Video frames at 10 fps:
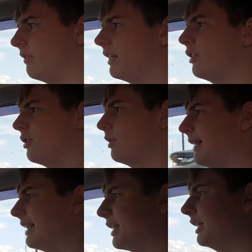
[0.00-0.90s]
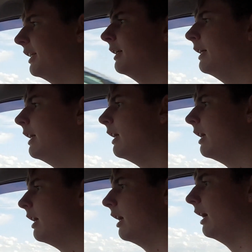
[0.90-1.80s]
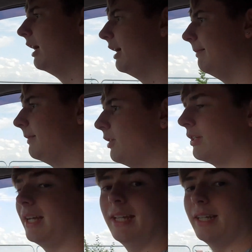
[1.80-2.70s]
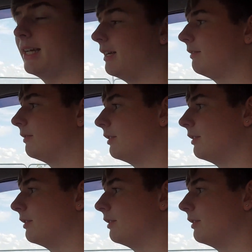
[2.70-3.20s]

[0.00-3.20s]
video to do this car, you would hear that